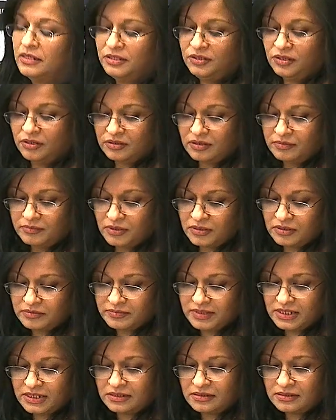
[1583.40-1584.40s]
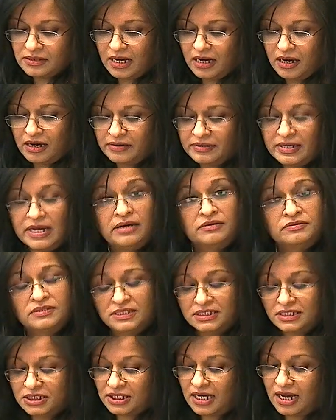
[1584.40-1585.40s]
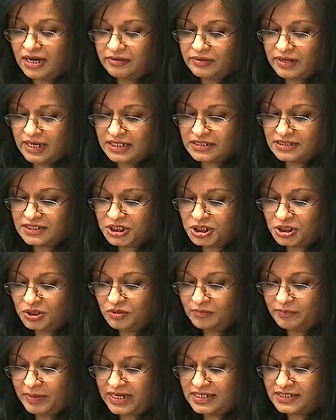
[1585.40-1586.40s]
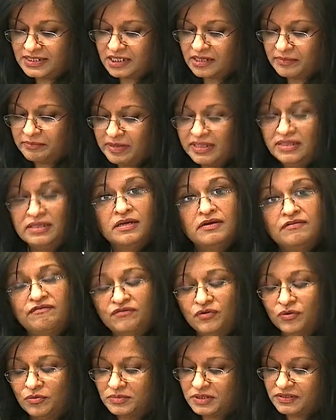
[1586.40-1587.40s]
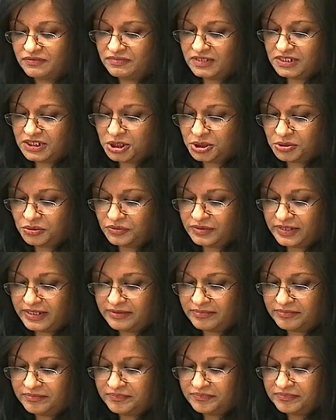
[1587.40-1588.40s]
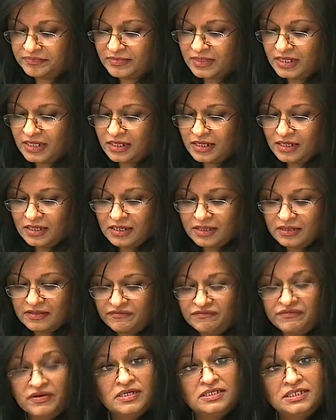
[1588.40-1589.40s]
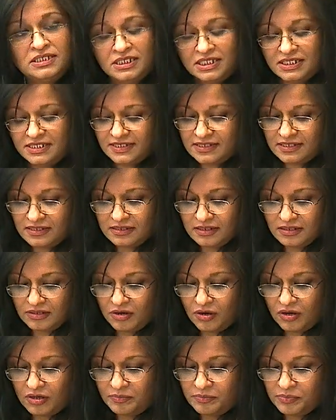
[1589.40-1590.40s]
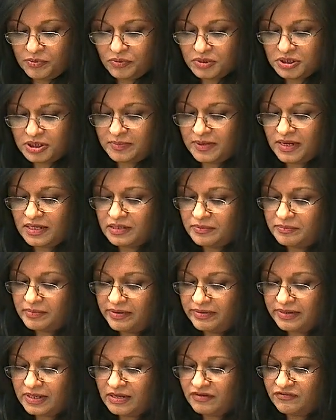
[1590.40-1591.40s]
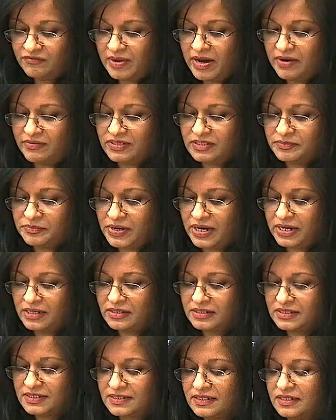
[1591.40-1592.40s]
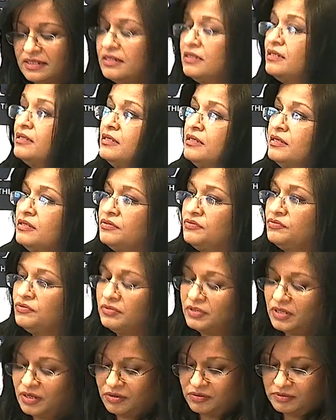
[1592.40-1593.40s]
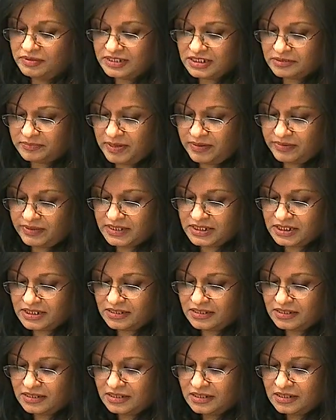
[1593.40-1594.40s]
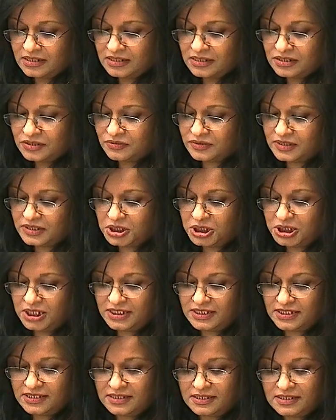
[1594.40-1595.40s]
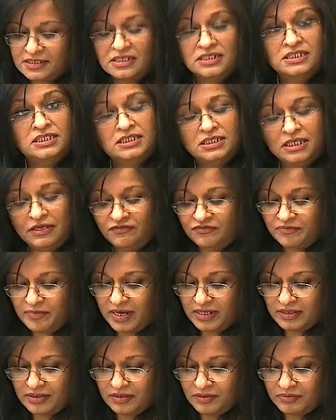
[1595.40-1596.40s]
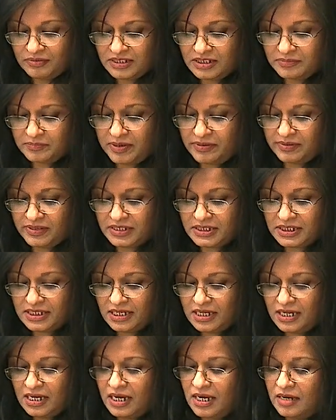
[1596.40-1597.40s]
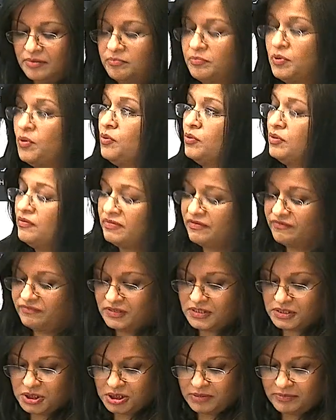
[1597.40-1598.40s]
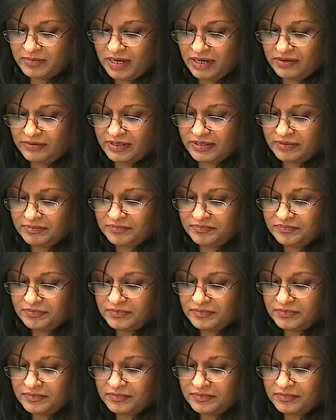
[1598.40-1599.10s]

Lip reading: Jürgen Moltmann outlines the two basic mythical forms of this story. The first is that God brought about the miracle of Mary's pregnancy through the Holy Spirit, so that Jesus is conceived by the Holy Spirit and born of the Virgin Mary.